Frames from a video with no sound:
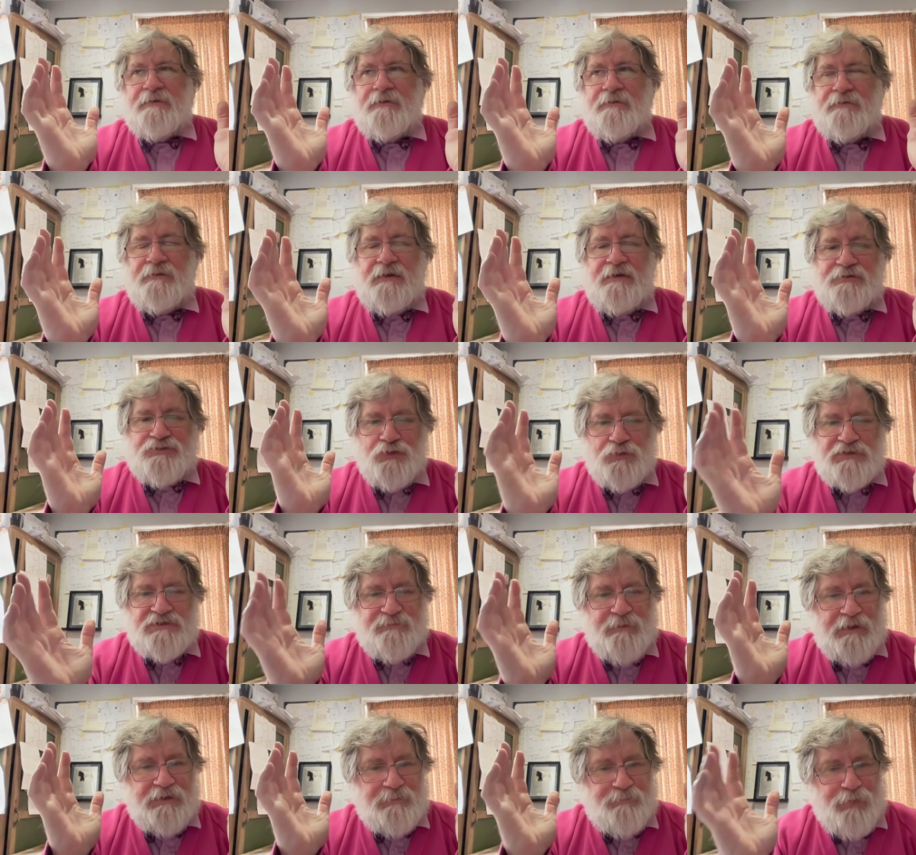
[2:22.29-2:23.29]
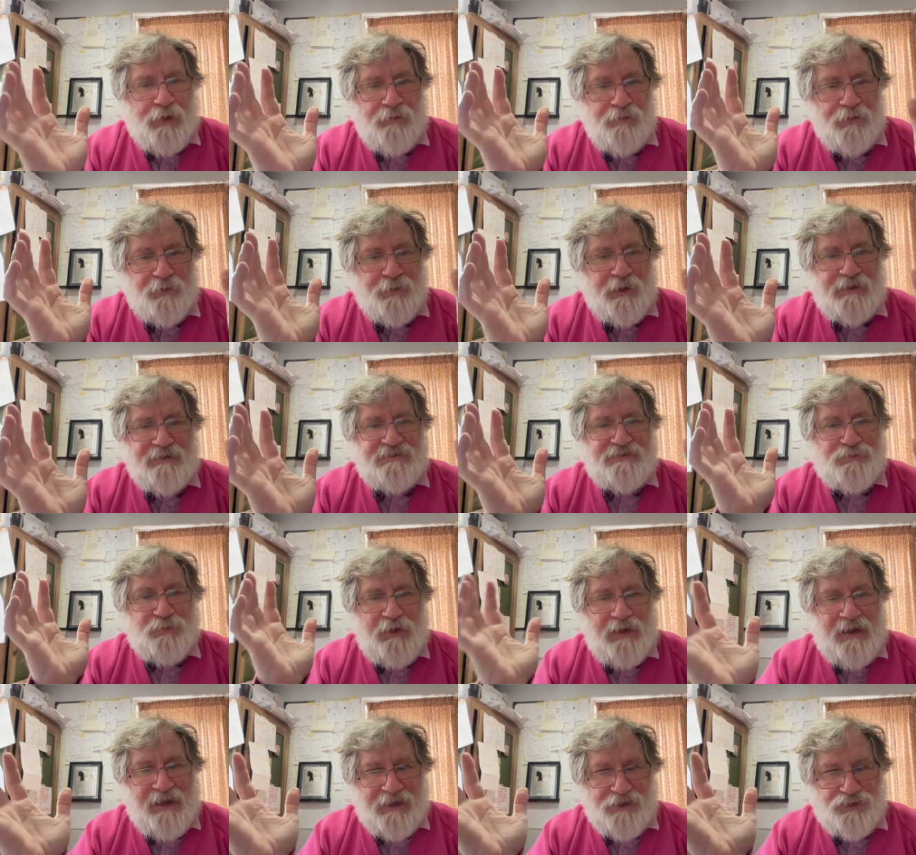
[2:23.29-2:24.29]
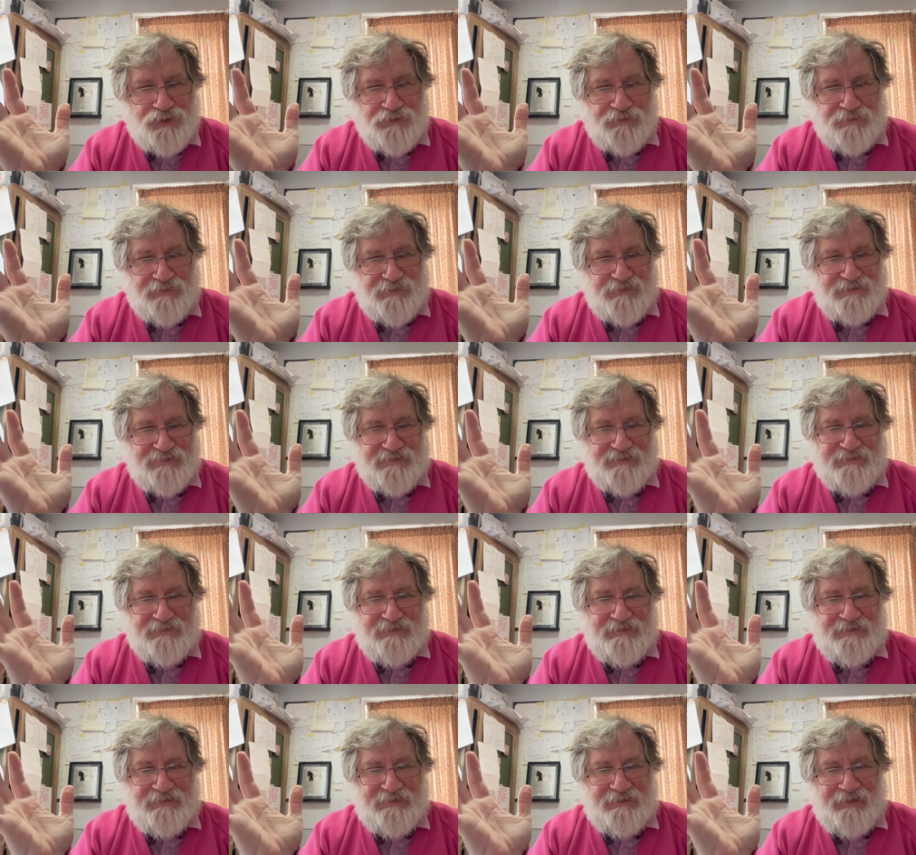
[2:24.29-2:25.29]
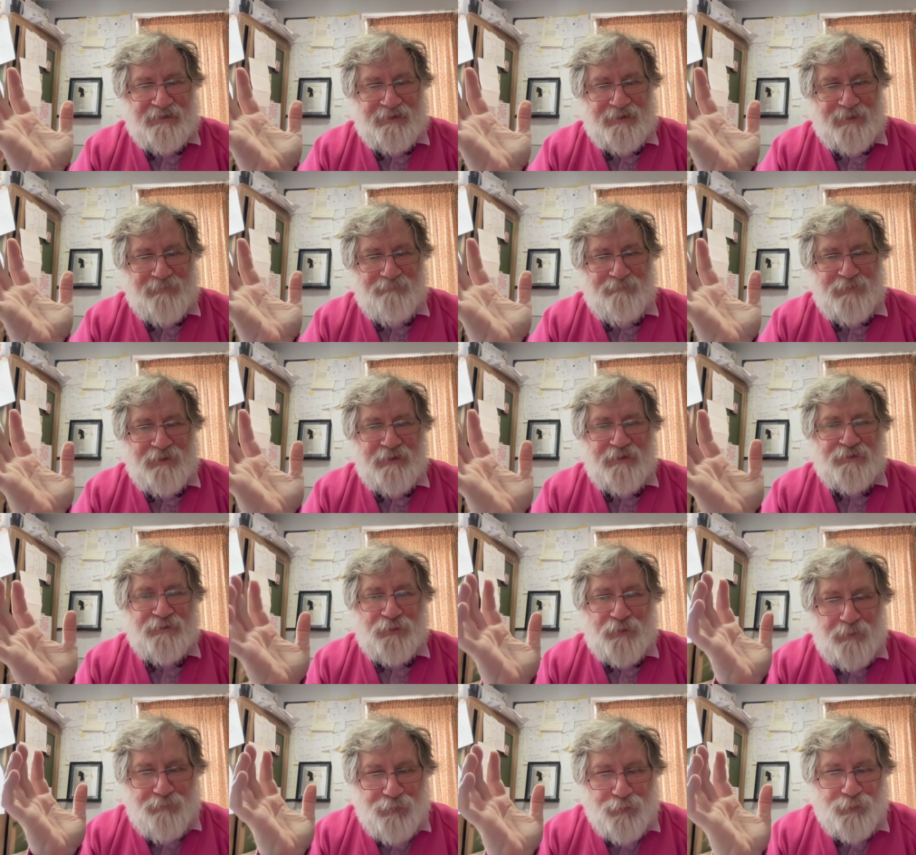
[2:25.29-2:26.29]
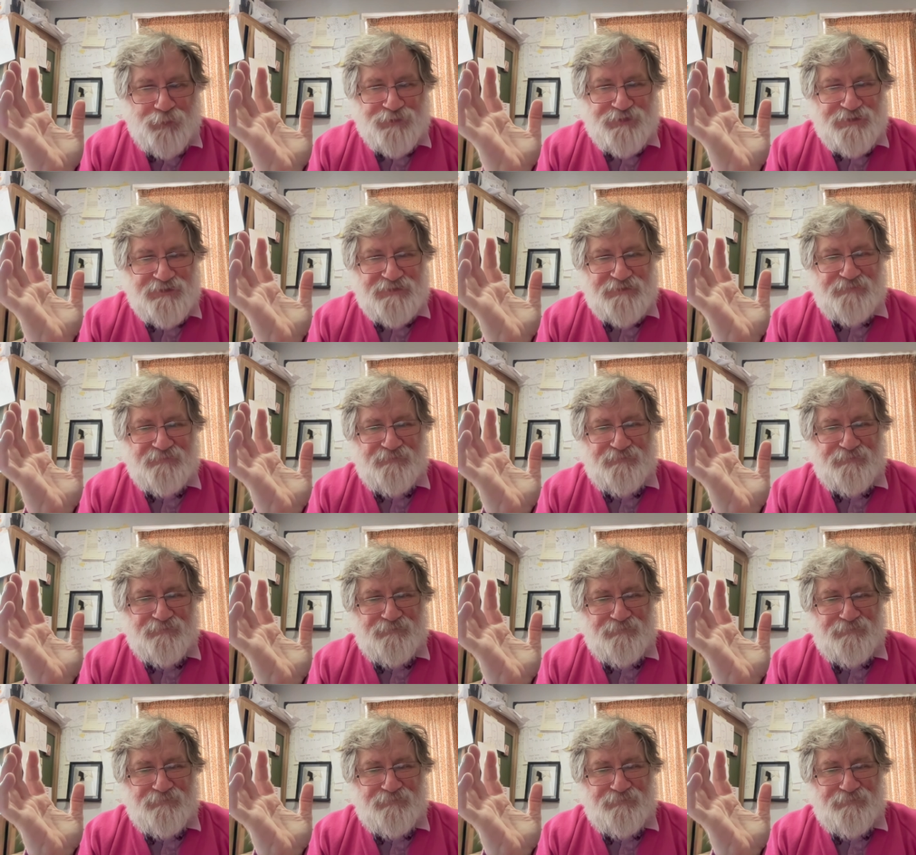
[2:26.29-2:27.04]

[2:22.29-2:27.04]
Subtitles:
that it talks about the polarized reactions. The reporters of